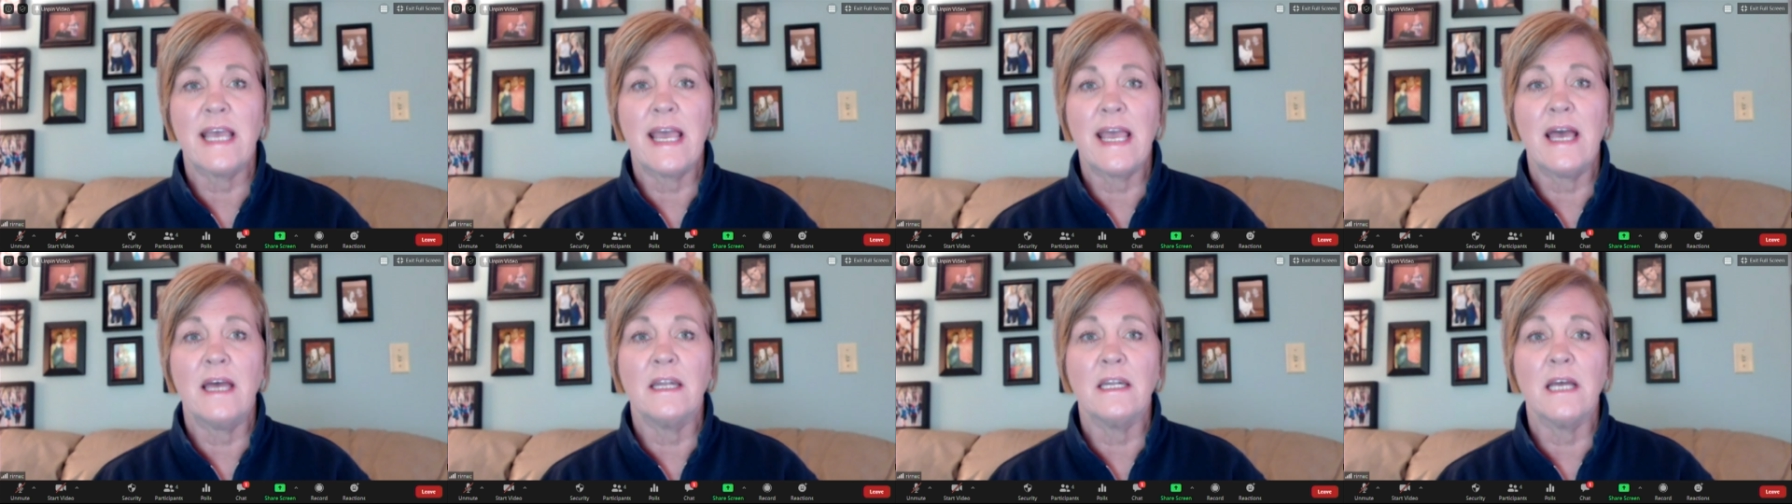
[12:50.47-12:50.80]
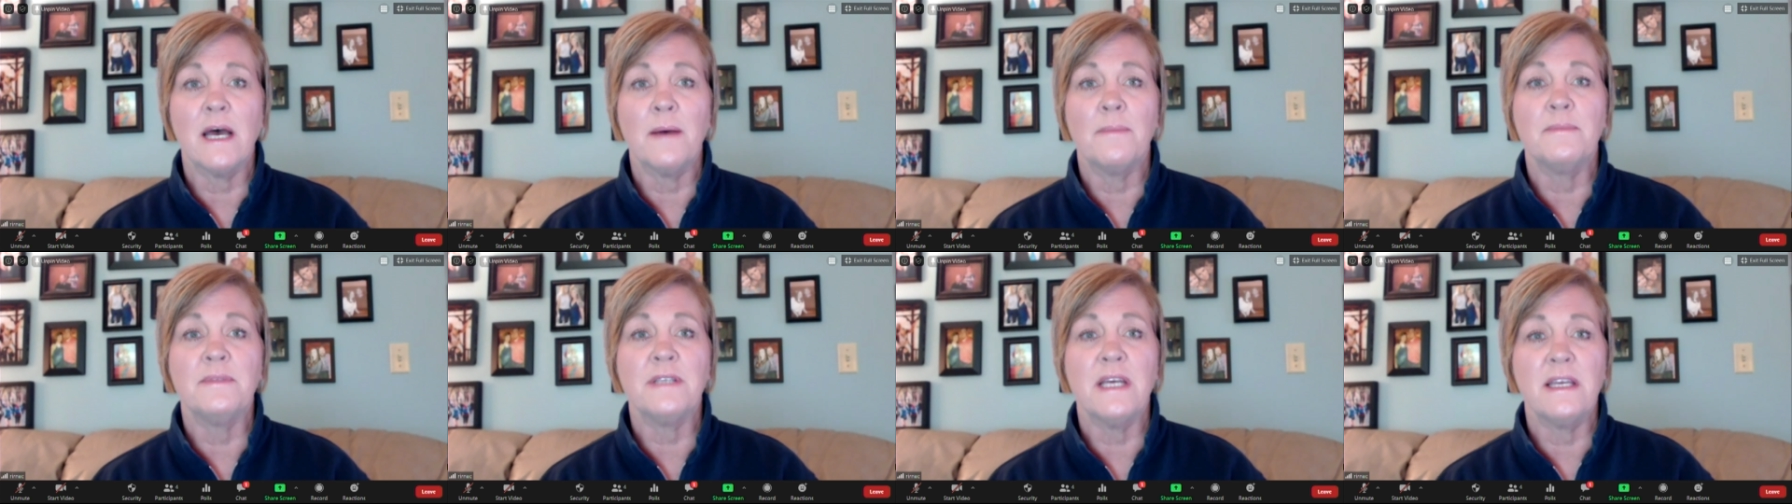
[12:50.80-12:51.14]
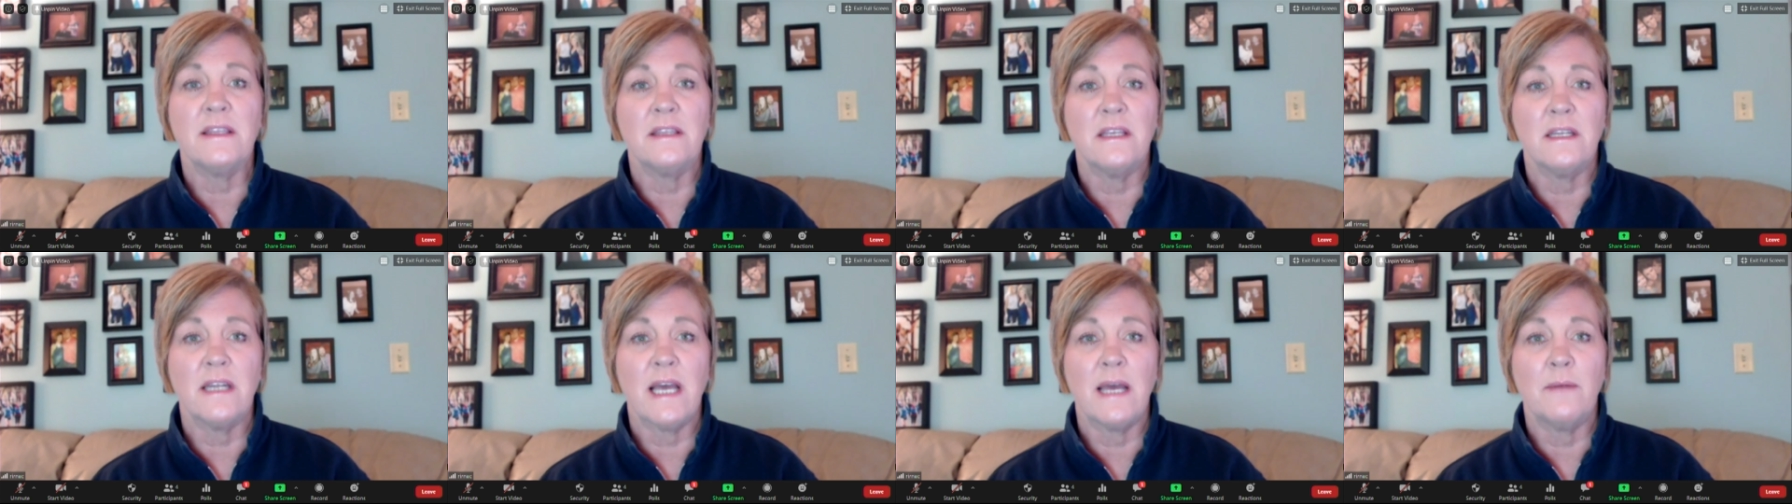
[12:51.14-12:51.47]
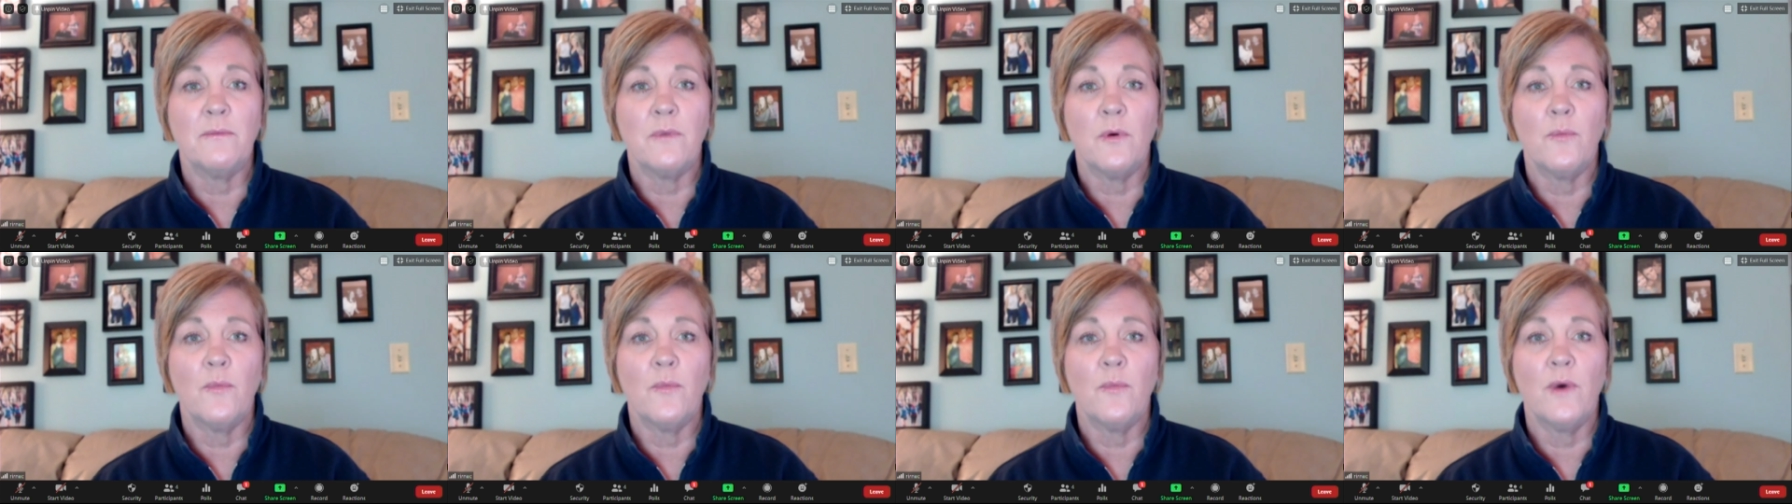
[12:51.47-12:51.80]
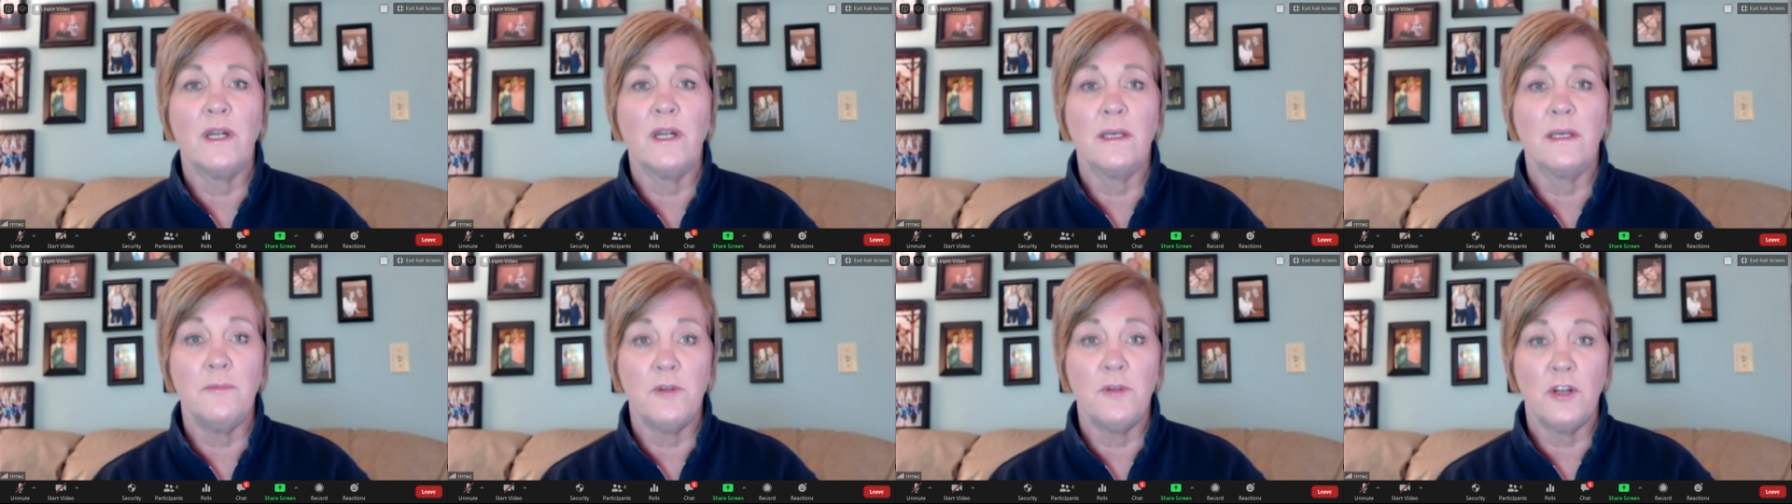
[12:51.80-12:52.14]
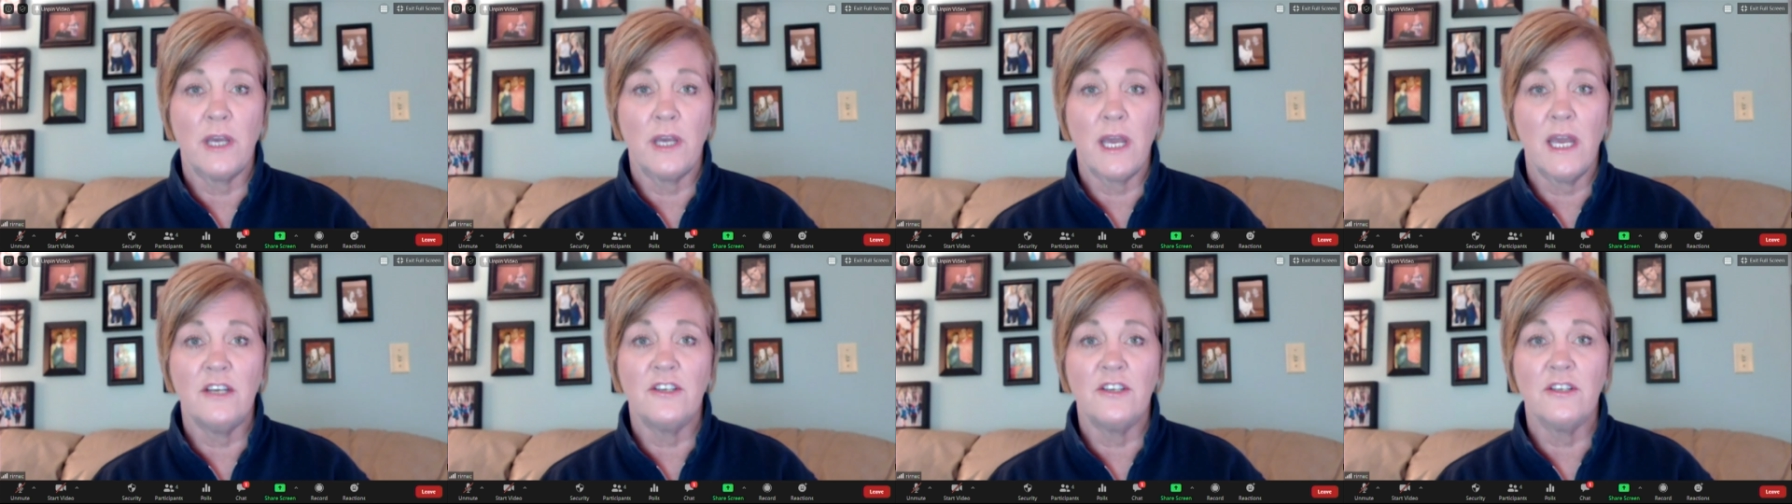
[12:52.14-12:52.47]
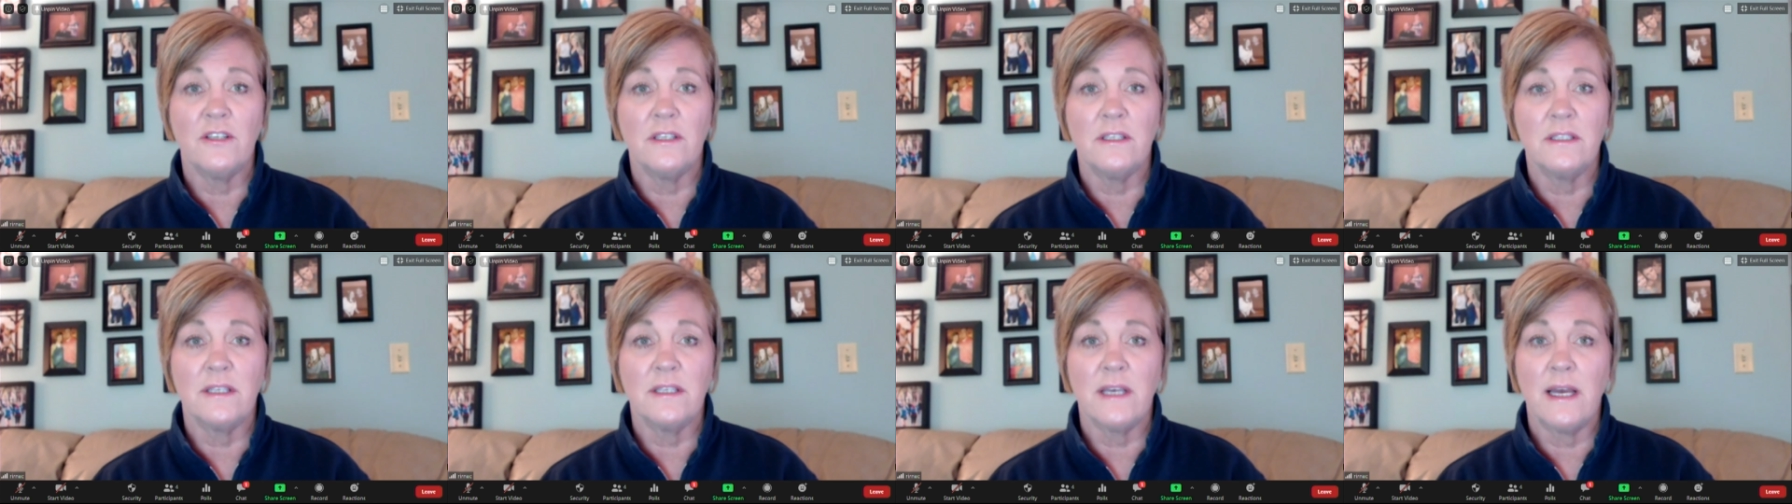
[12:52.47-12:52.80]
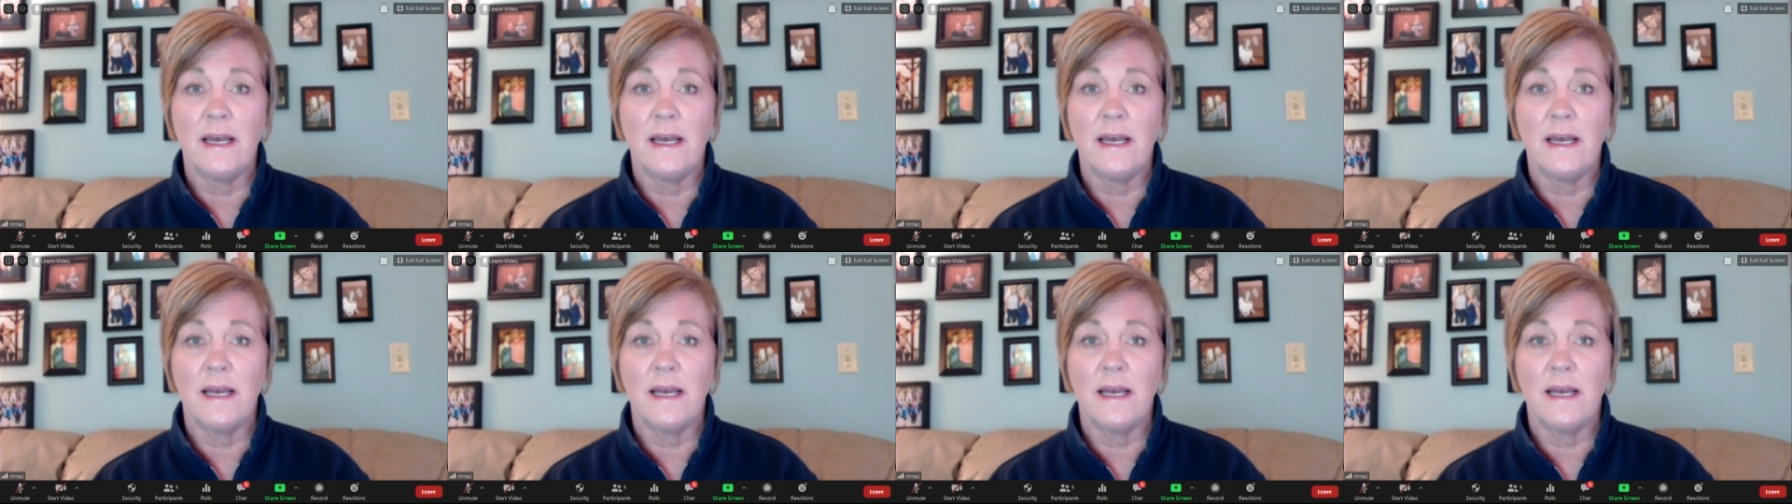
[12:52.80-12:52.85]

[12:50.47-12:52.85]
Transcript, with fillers: and update the 911 communications